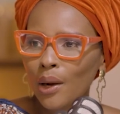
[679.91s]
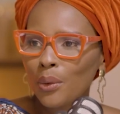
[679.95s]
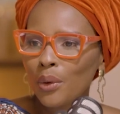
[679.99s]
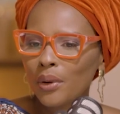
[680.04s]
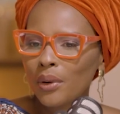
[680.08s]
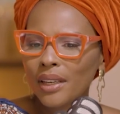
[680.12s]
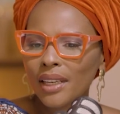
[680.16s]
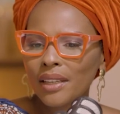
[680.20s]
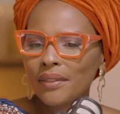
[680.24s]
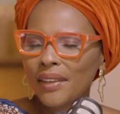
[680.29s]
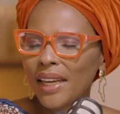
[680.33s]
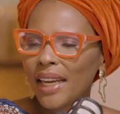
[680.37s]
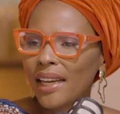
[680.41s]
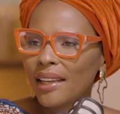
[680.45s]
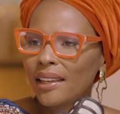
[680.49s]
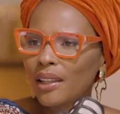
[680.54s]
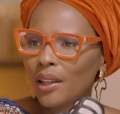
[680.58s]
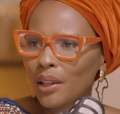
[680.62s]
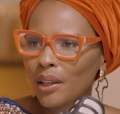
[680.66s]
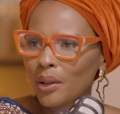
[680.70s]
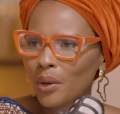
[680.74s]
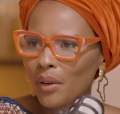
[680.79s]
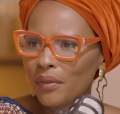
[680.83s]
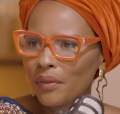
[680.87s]
we would never had
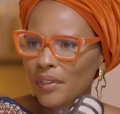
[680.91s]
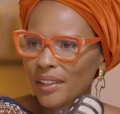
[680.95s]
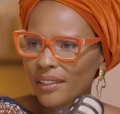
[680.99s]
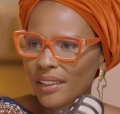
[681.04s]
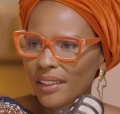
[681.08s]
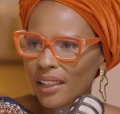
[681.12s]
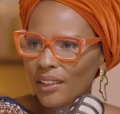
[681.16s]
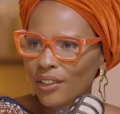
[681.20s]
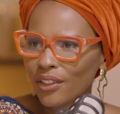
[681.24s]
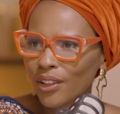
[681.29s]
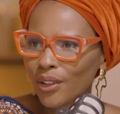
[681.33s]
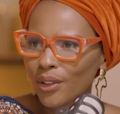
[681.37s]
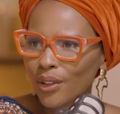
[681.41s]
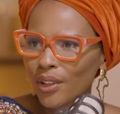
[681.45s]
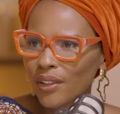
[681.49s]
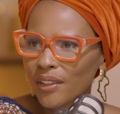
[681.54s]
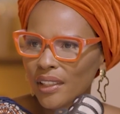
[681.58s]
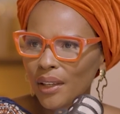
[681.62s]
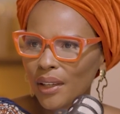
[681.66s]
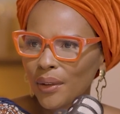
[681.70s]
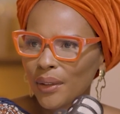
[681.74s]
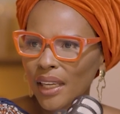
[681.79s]
that conversation to say,